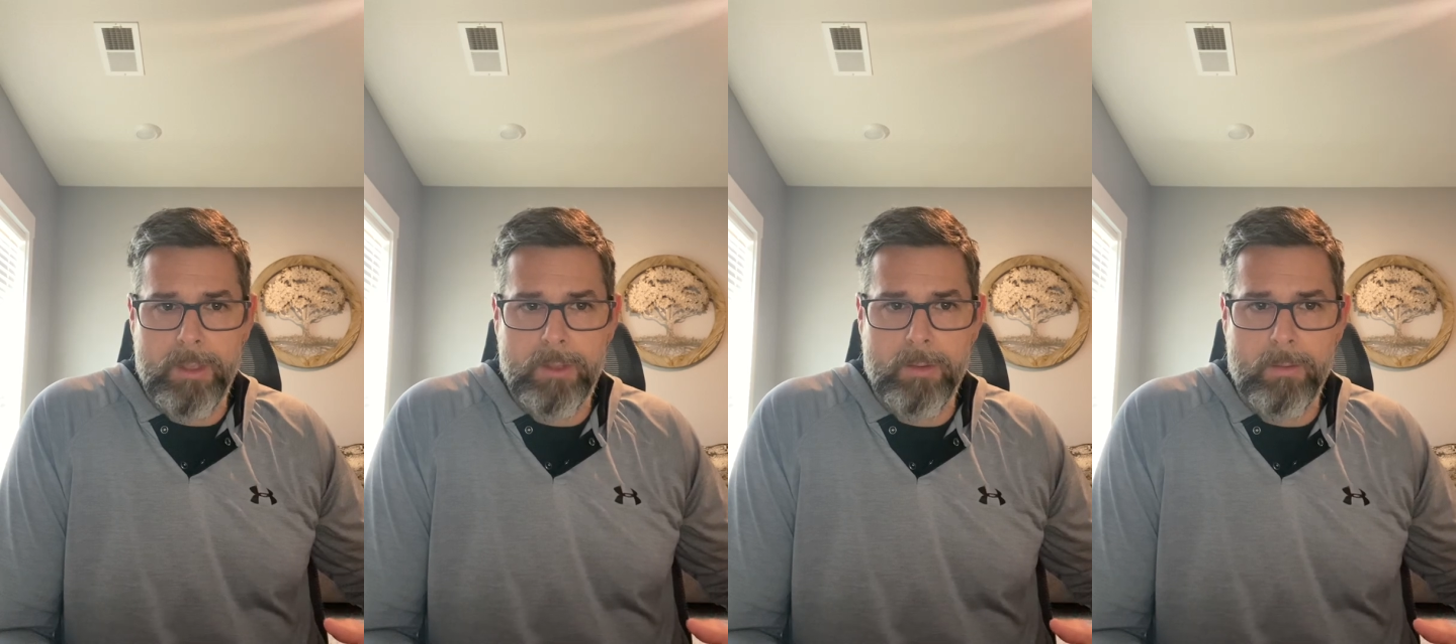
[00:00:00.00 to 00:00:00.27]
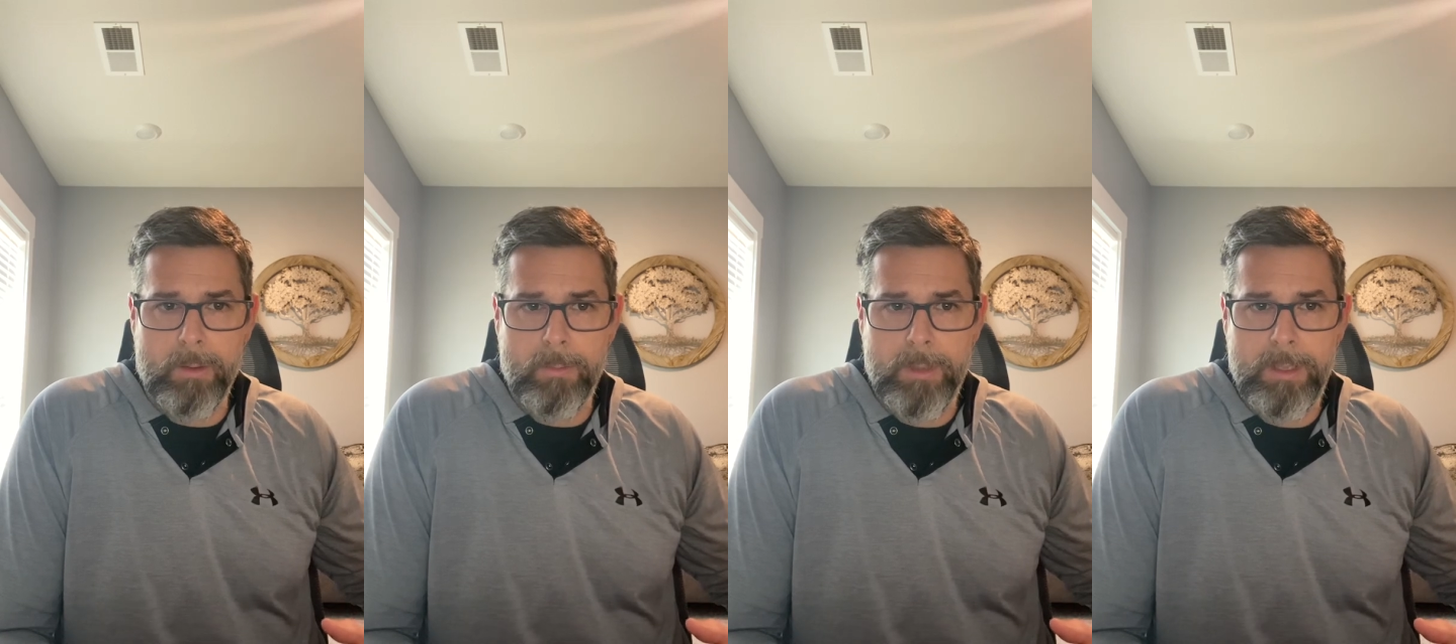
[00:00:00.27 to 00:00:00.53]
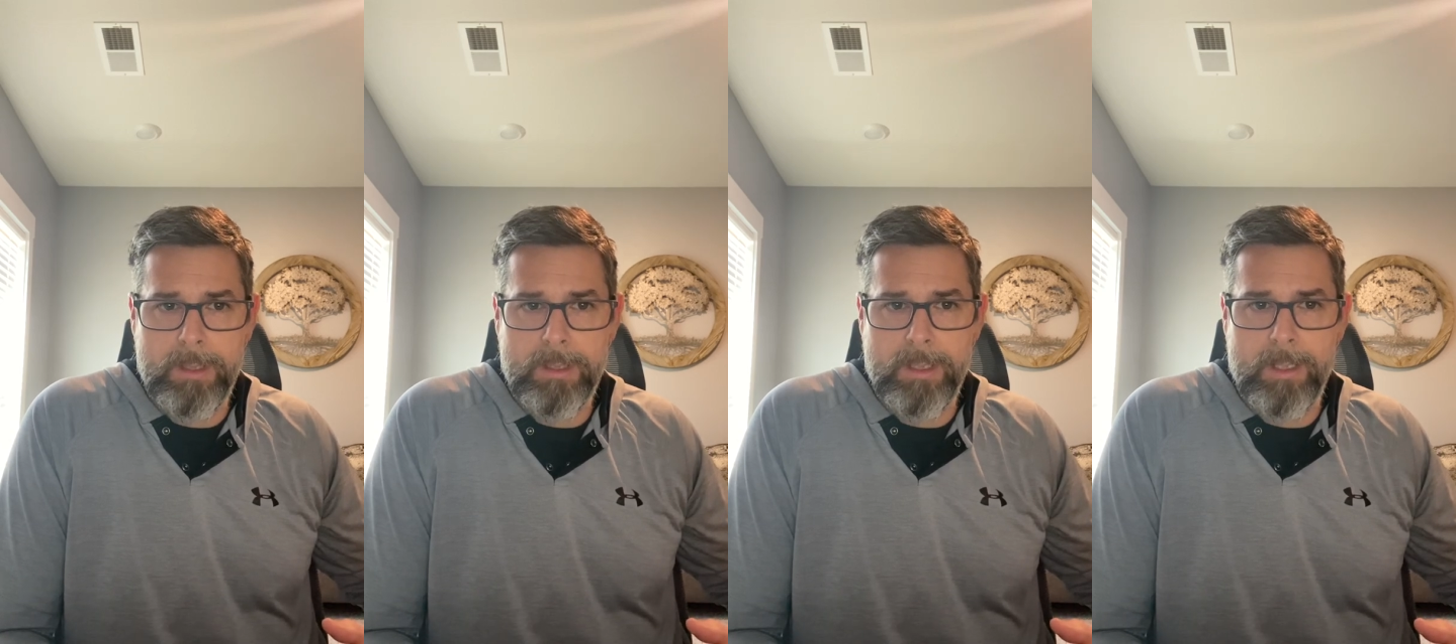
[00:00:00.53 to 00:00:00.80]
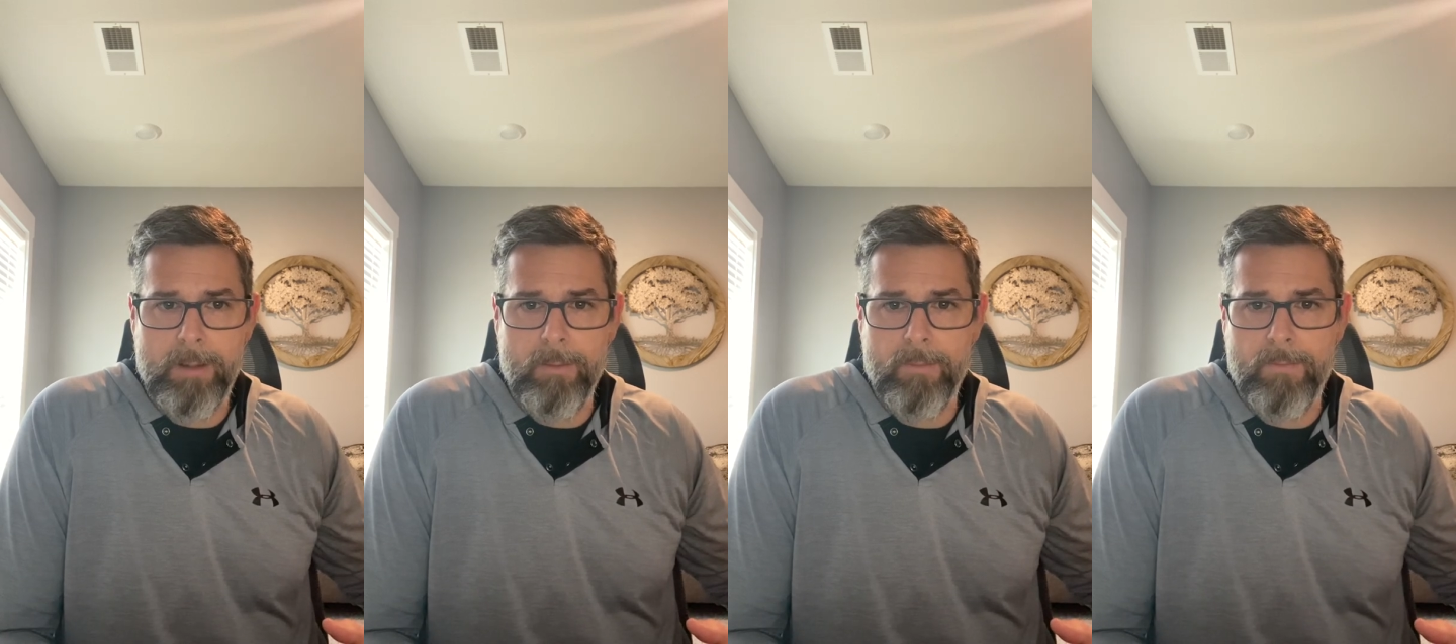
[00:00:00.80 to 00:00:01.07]
So the
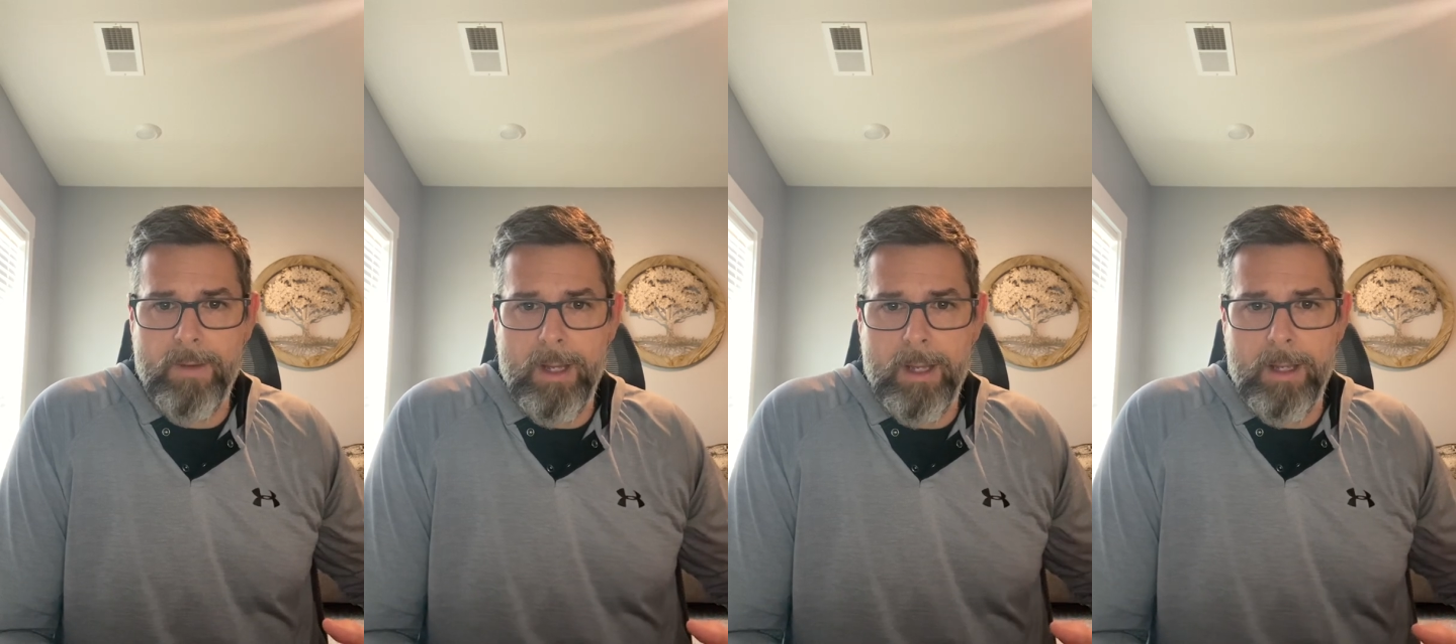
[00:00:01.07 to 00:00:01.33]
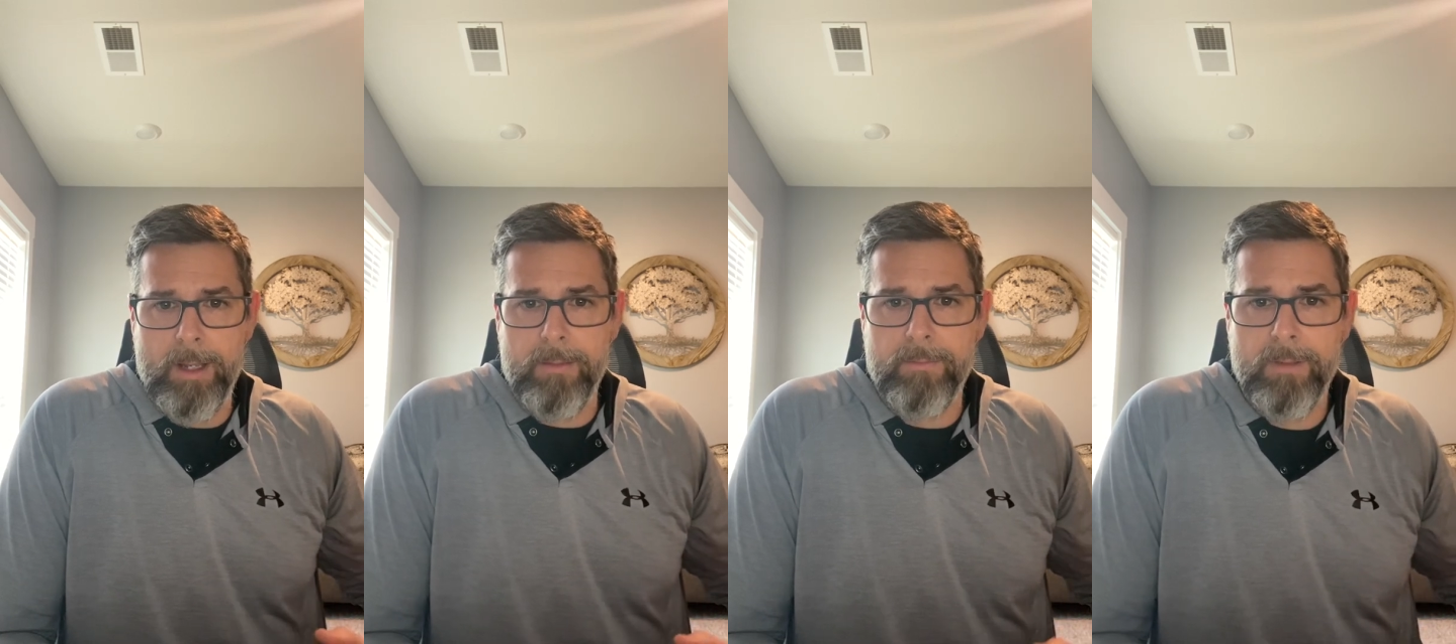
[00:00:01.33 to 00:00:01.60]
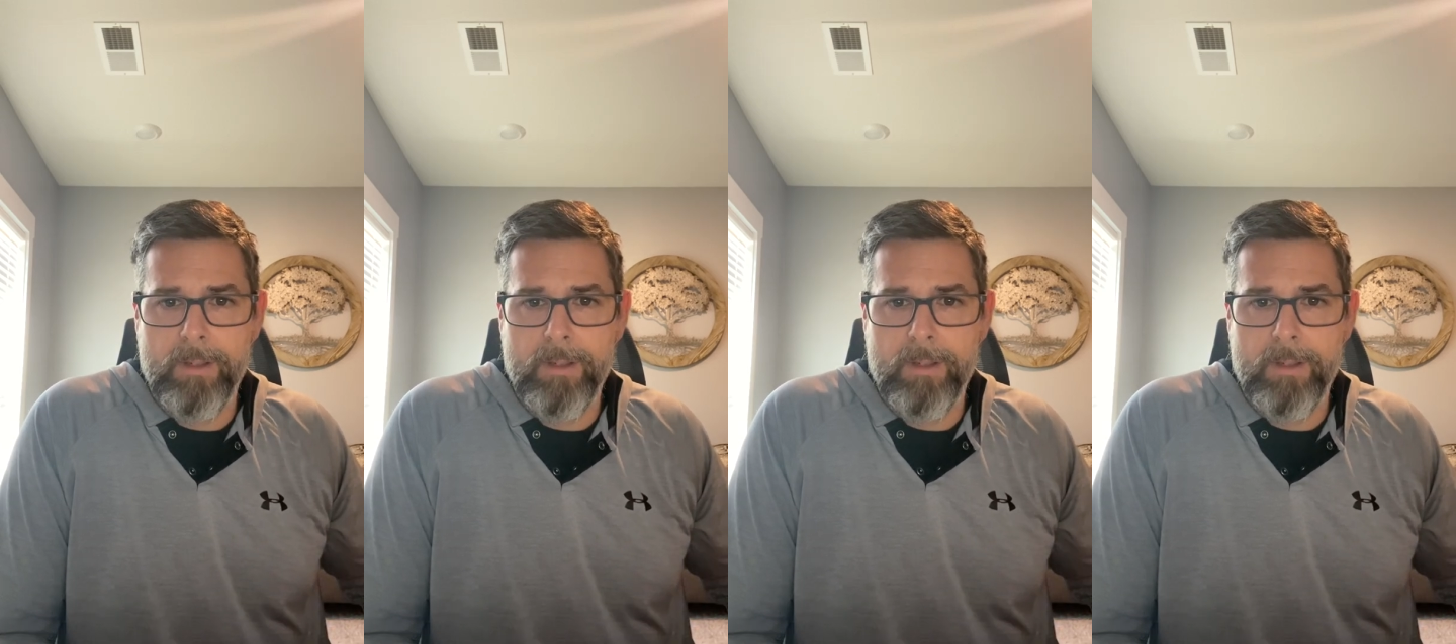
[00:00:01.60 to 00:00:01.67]
PCL-5